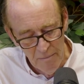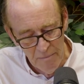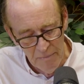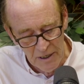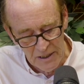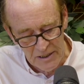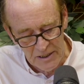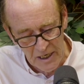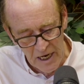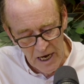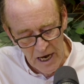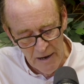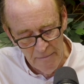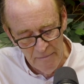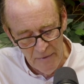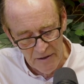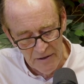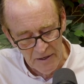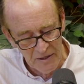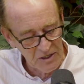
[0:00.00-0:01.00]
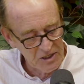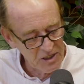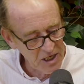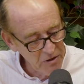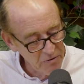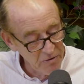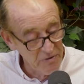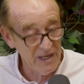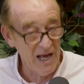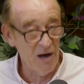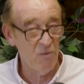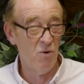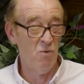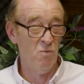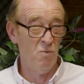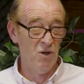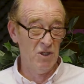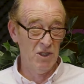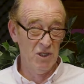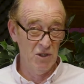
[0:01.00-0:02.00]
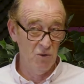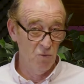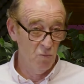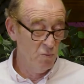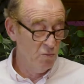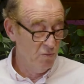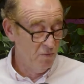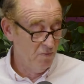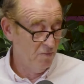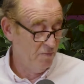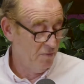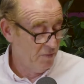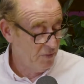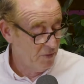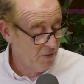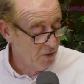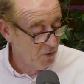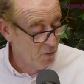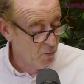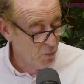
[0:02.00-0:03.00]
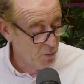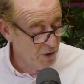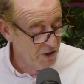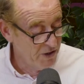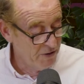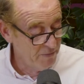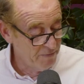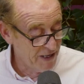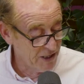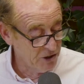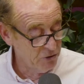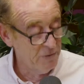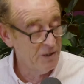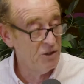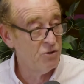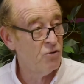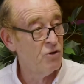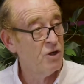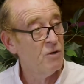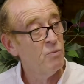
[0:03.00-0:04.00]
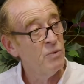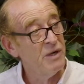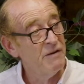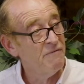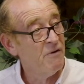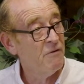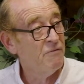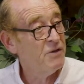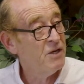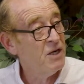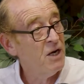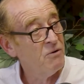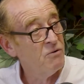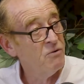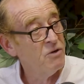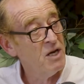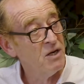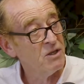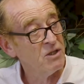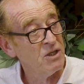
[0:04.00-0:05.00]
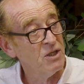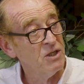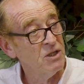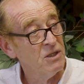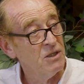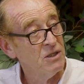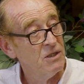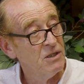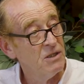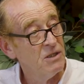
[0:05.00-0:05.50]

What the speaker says: But I think the secret of that one was, when the plans were being drawn up, we involved the local youngsters,